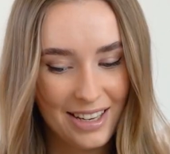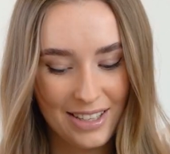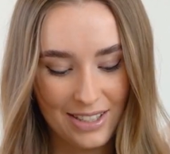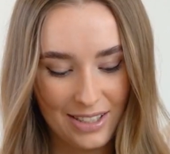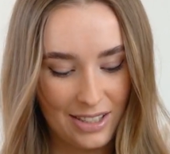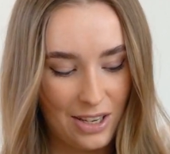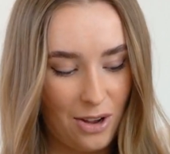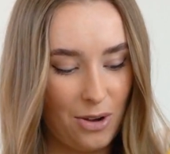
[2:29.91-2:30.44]

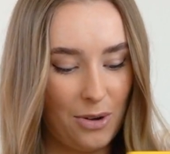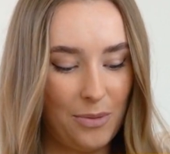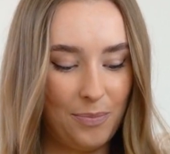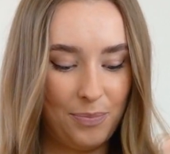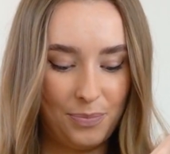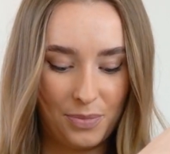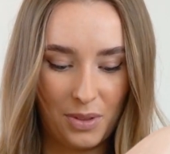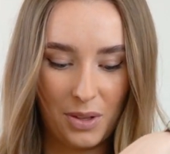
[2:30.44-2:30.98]
So,
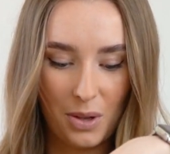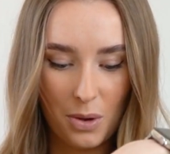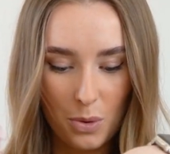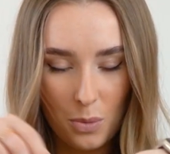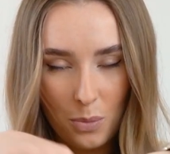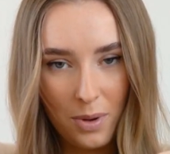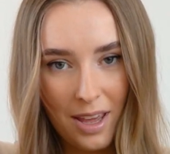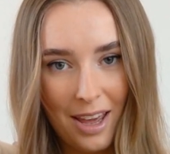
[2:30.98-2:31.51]

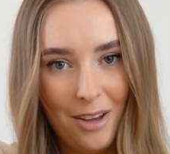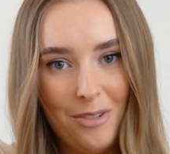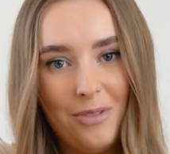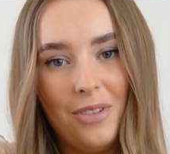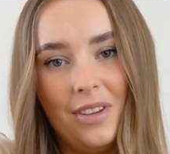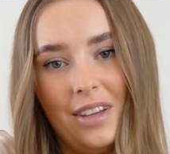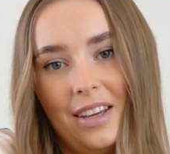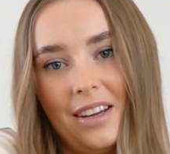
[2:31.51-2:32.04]
we have
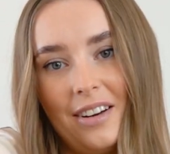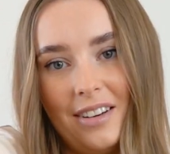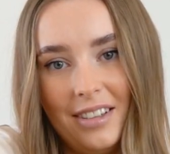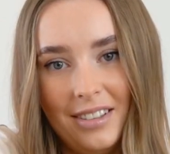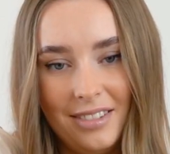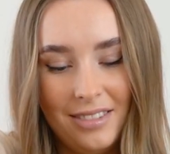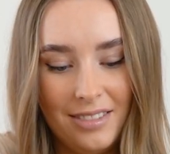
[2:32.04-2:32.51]
here